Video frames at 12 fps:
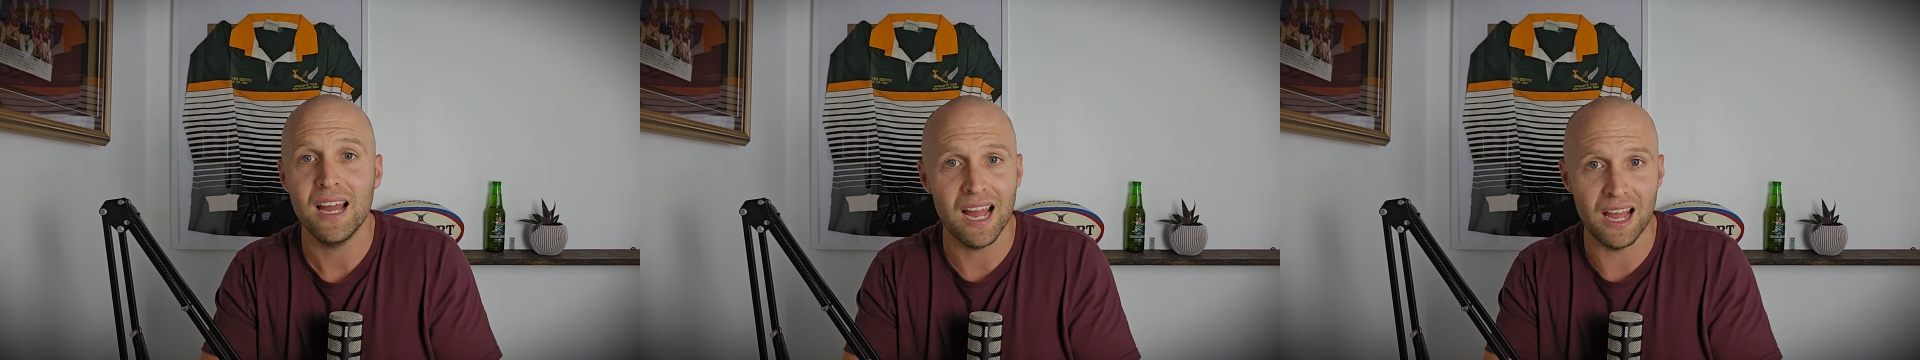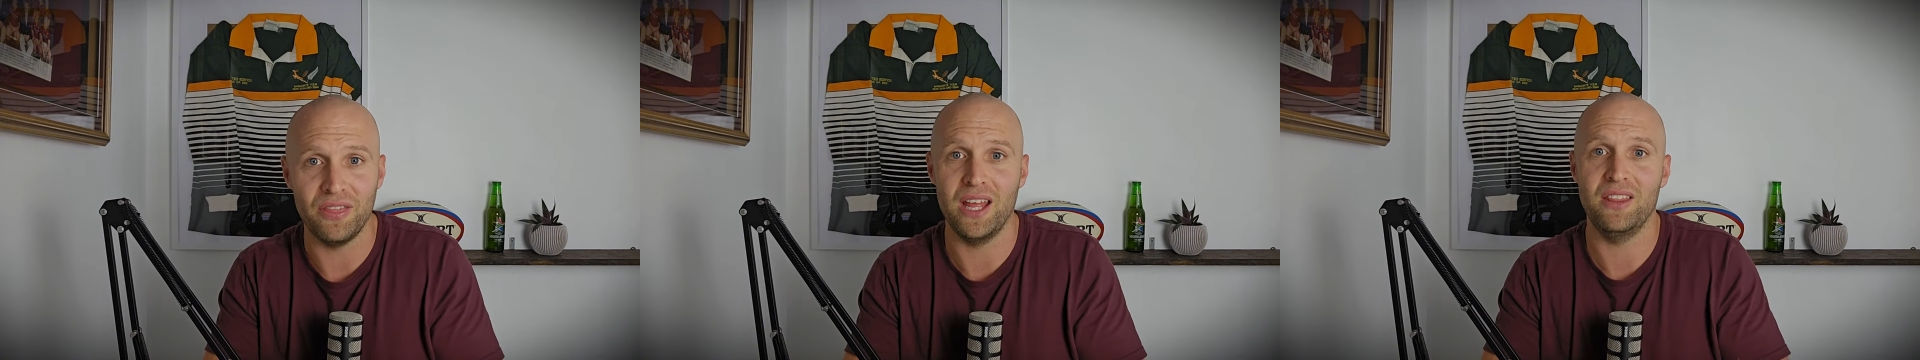
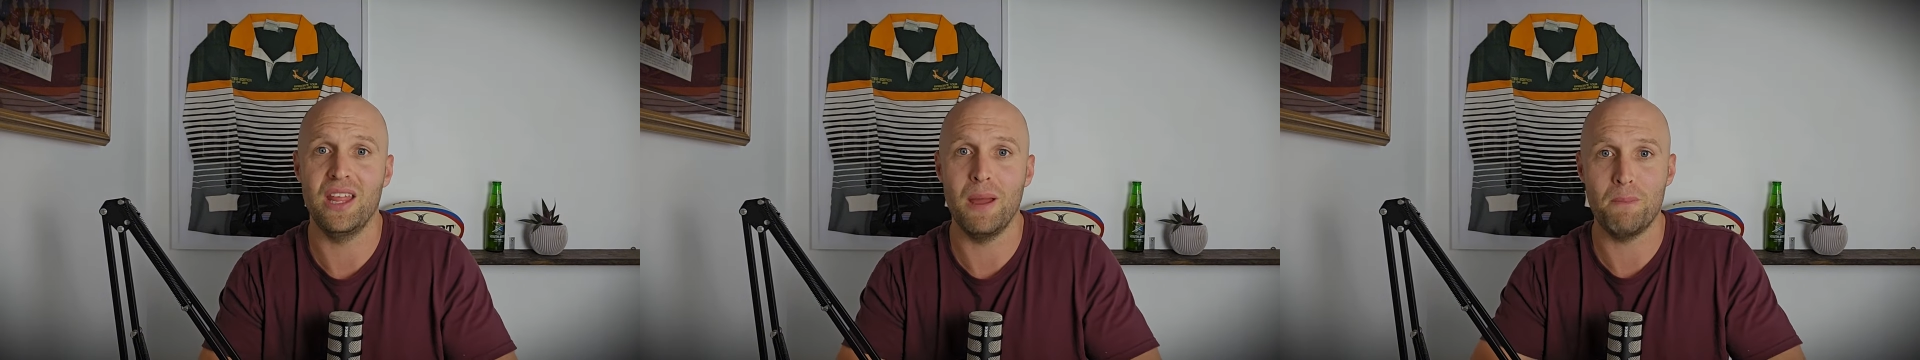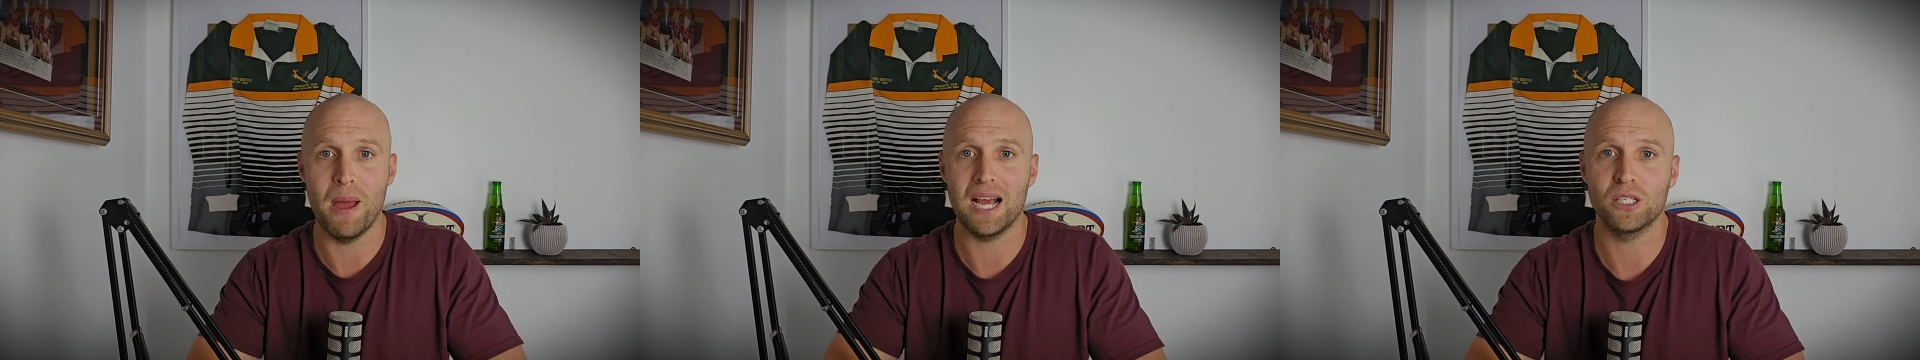and then their
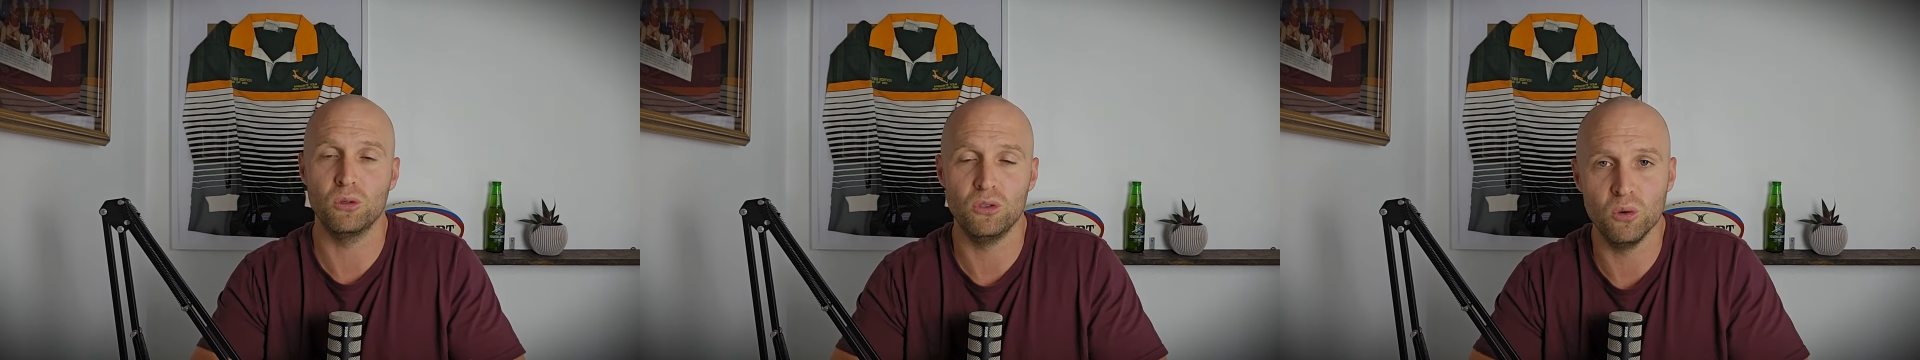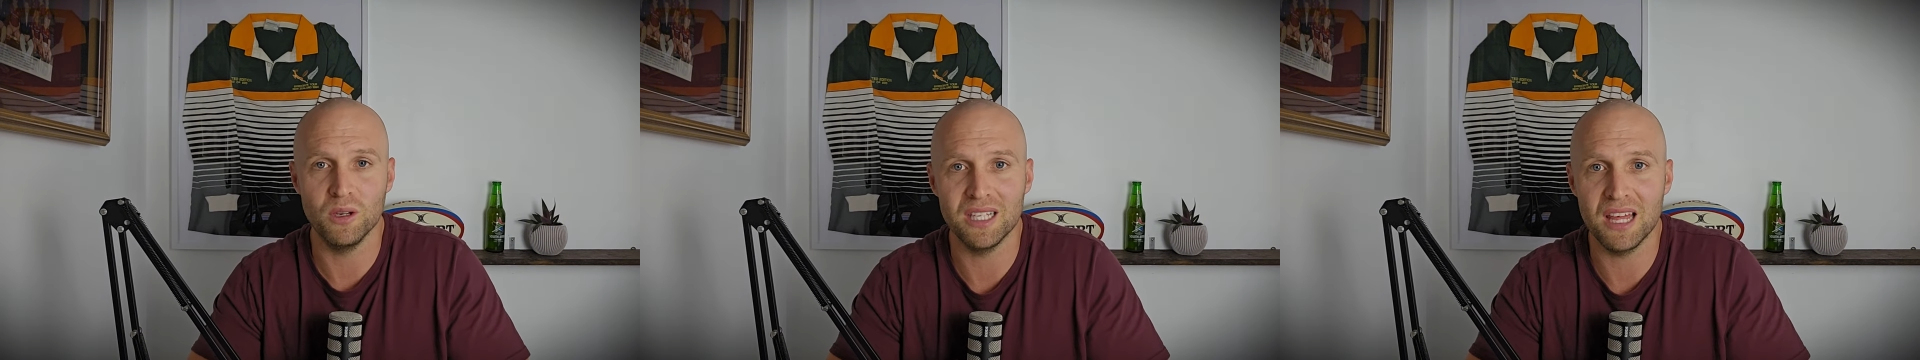backs were
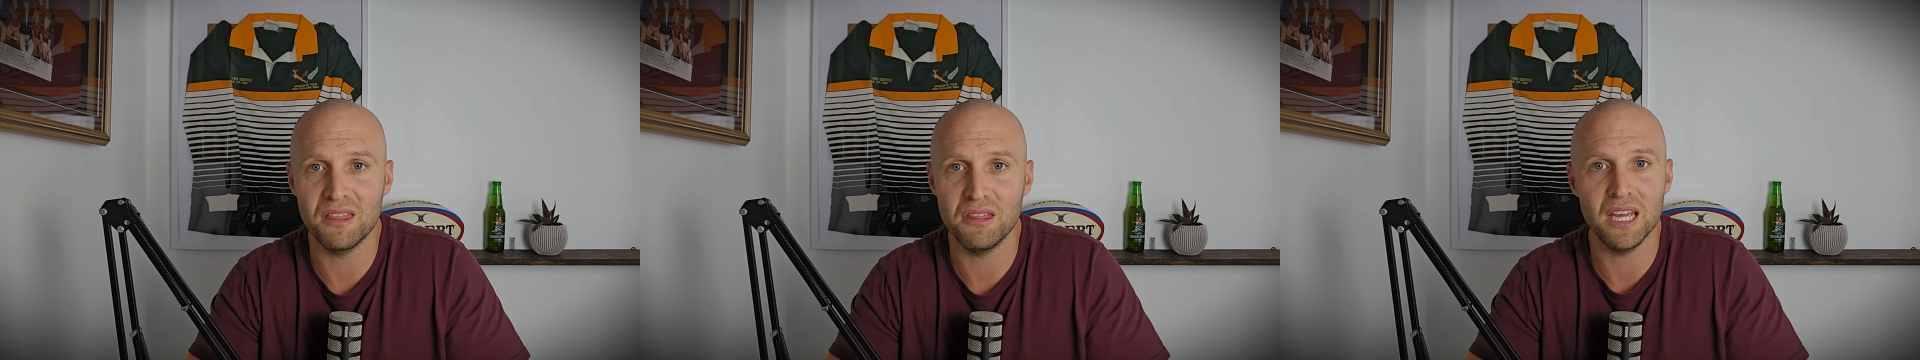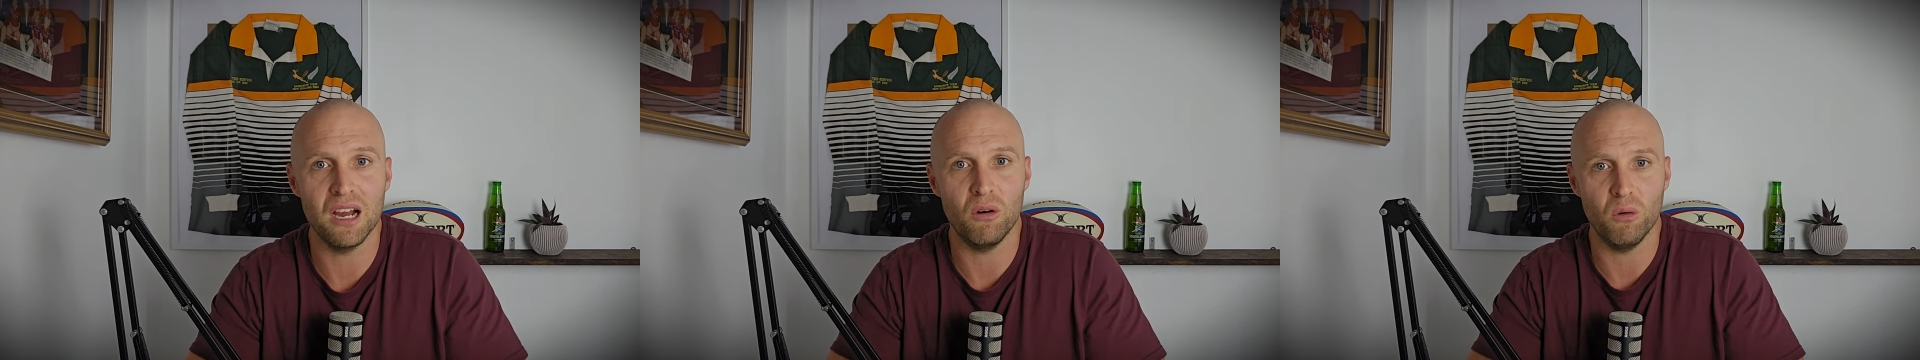doing their
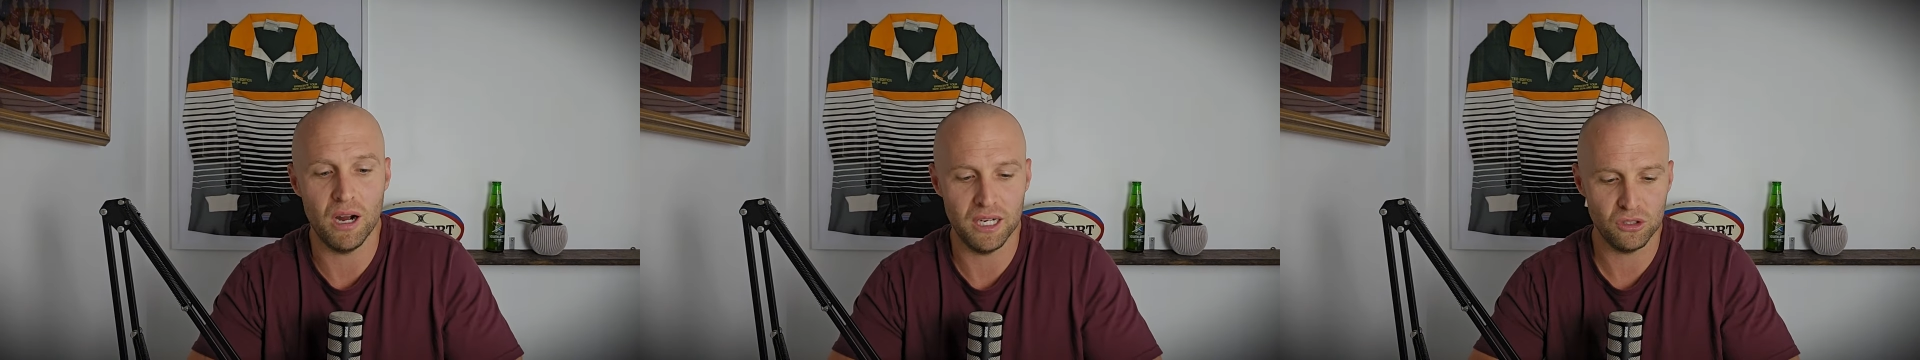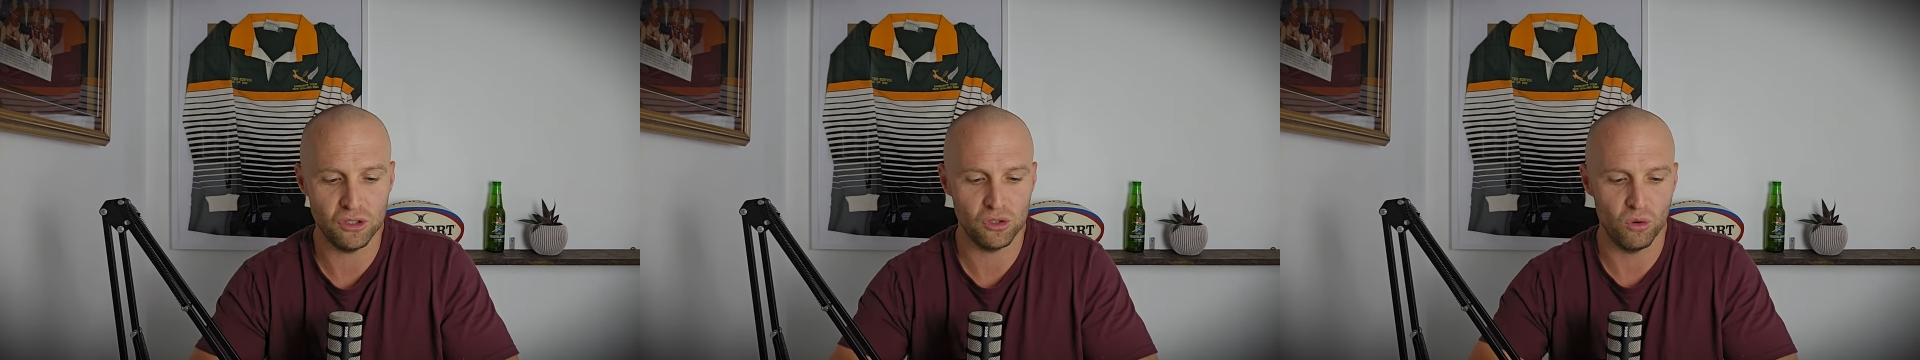thing out wide
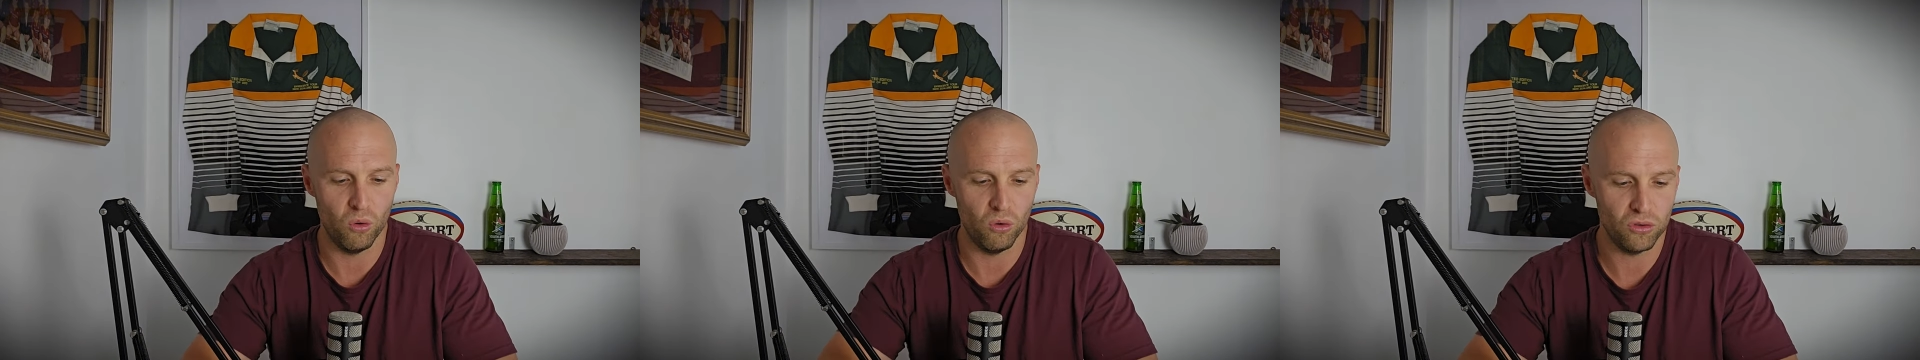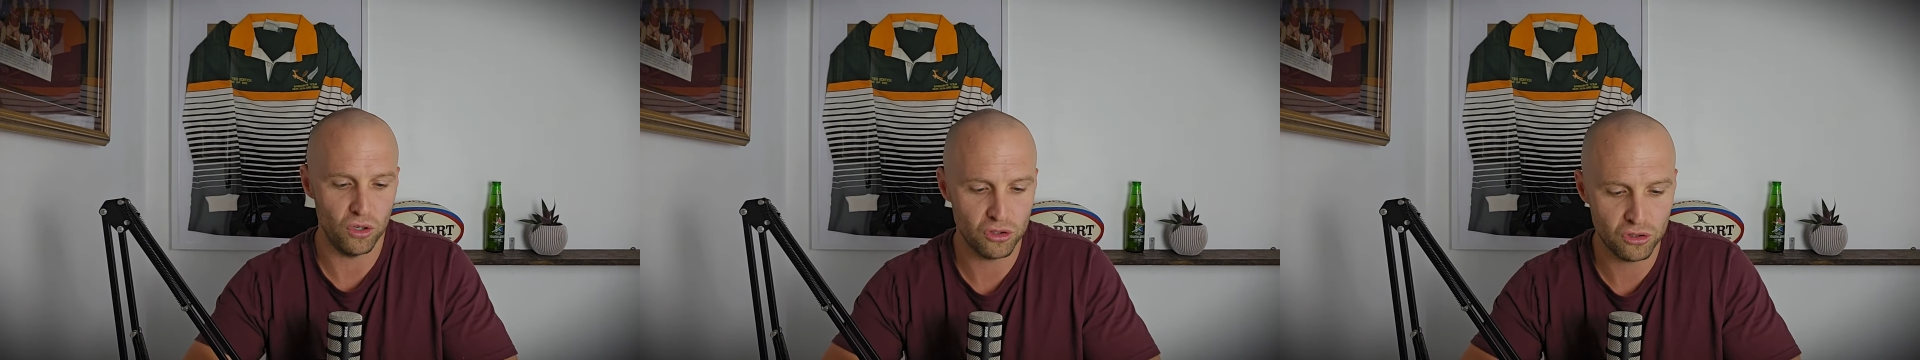to score
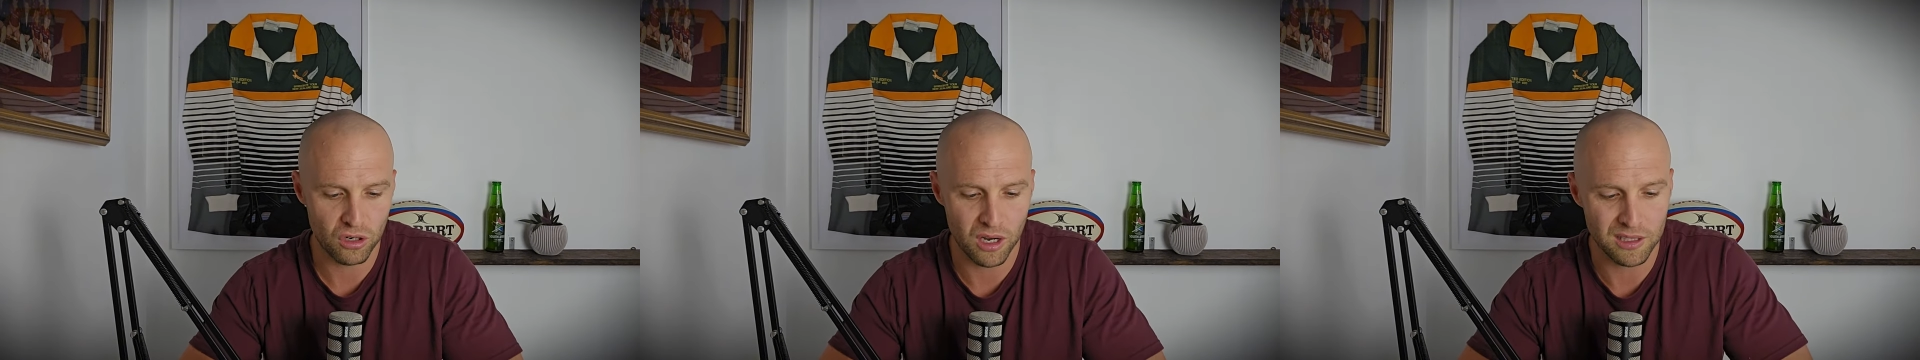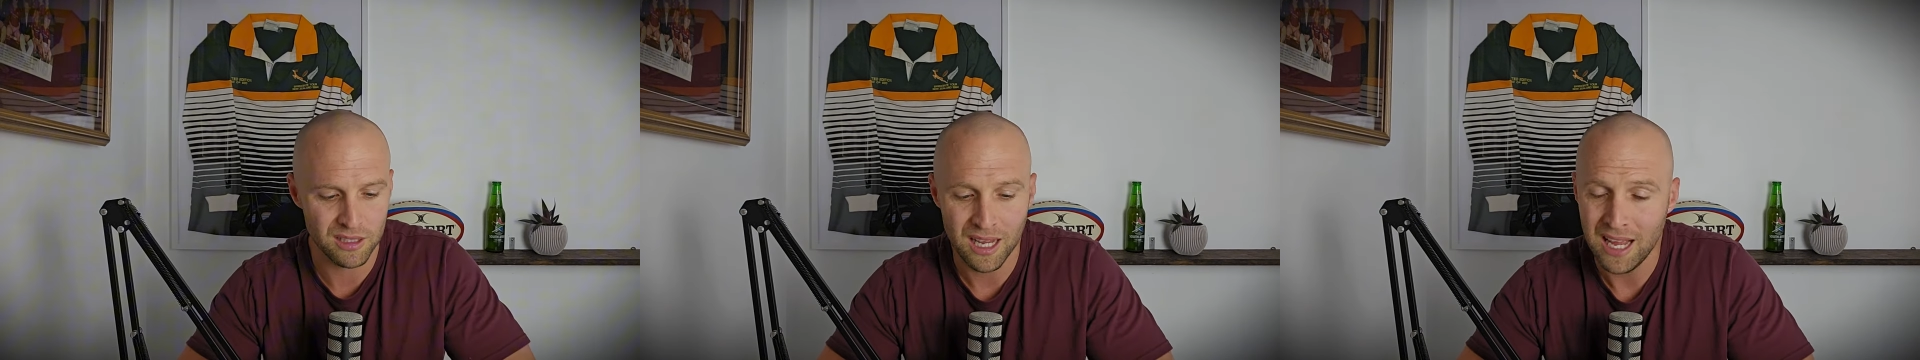those
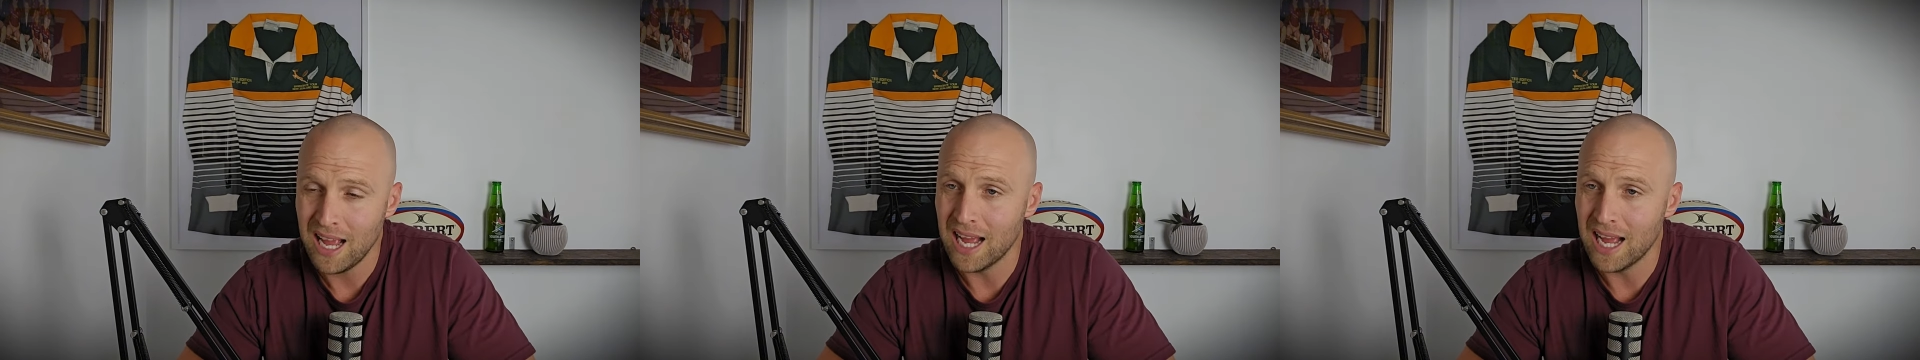tries.